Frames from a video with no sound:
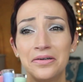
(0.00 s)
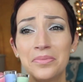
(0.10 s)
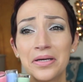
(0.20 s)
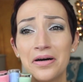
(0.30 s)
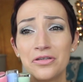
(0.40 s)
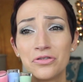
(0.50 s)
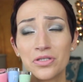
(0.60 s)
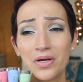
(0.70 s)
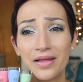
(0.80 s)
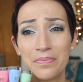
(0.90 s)
oh my god, you
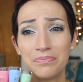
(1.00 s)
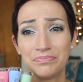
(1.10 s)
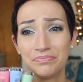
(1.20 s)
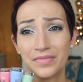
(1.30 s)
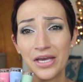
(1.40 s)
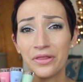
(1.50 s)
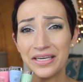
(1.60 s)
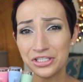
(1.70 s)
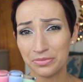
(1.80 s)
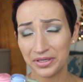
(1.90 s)
just want to, like, kill
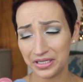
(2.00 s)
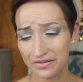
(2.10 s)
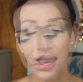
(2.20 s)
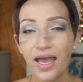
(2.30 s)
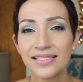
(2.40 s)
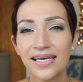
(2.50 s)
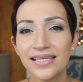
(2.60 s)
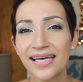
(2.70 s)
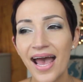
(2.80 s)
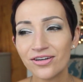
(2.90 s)
the Easter Bunny. Is it,
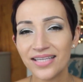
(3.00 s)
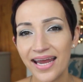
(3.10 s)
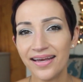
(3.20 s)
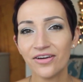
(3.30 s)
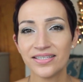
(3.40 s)
is it entertaining,